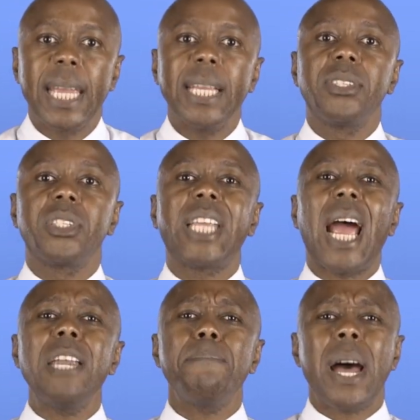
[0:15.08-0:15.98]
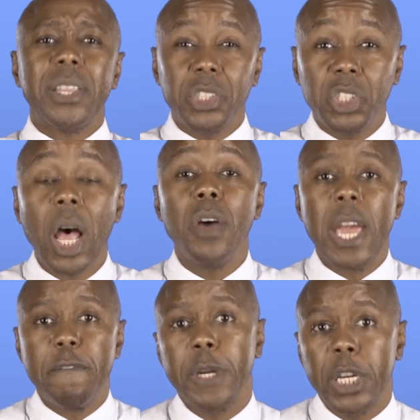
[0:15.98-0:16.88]
It's done by the South
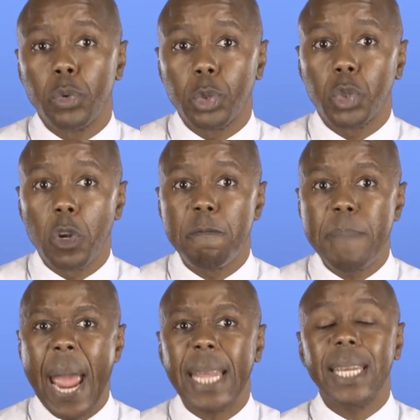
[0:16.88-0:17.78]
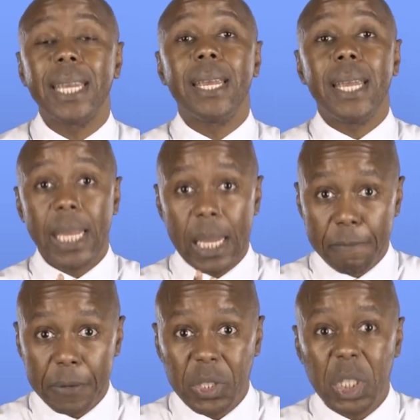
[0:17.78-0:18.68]
African Reserve Bank,
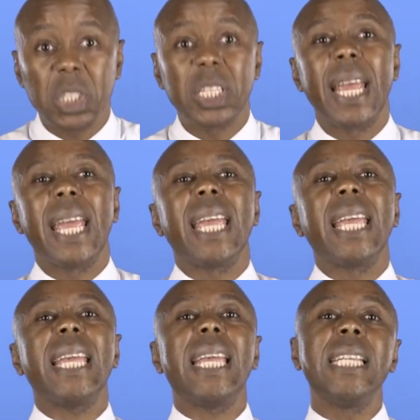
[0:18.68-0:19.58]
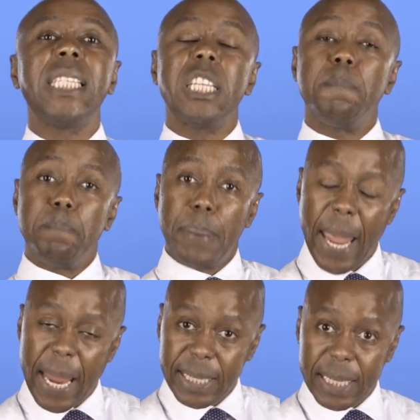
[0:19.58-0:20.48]
emphasis,
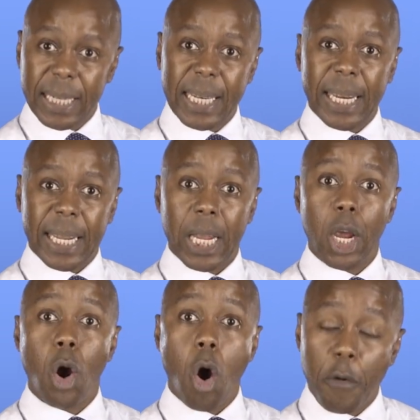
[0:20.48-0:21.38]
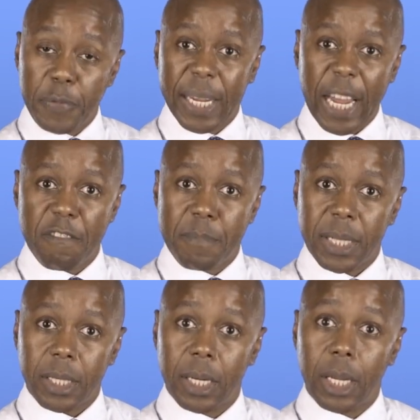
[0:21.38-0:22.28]
independently of the
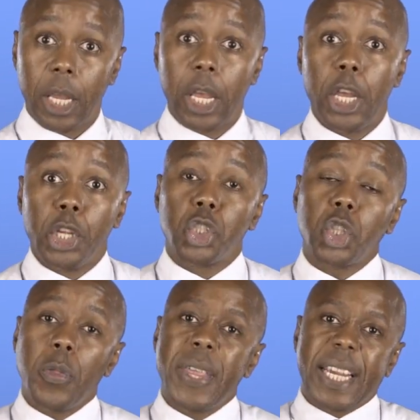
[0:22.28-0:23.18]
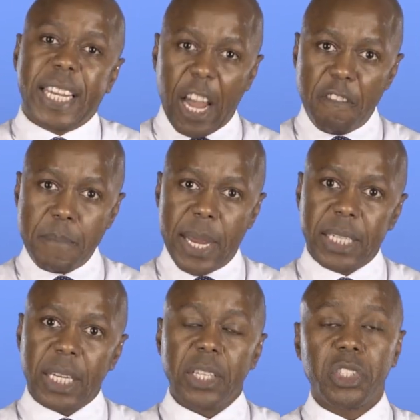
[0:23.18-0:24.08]
government. So the
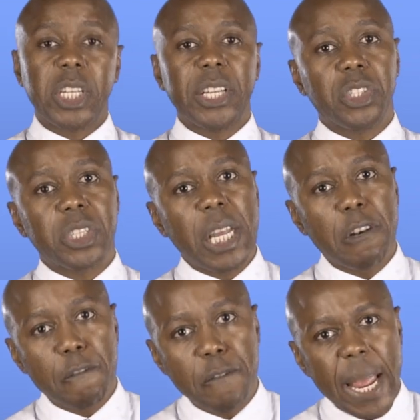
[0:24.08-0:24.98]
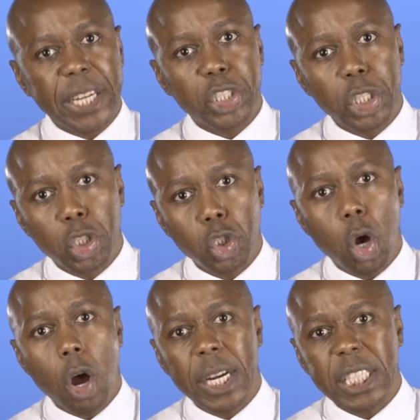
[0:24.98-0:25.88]
government sets the inflation
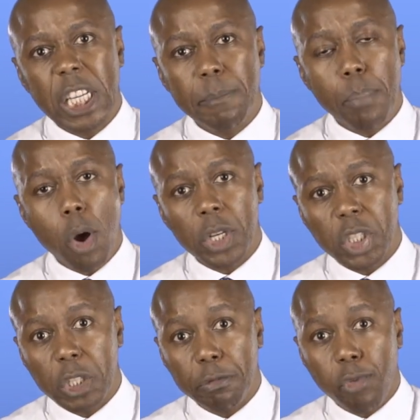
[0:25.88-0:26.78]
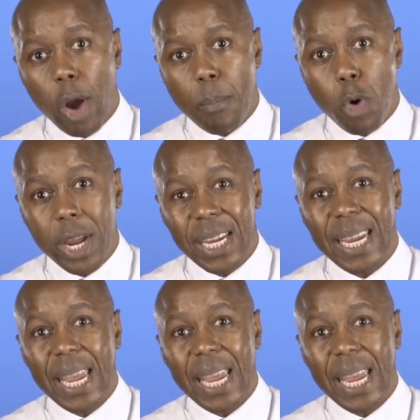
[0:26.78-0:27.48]
targeting policy framework,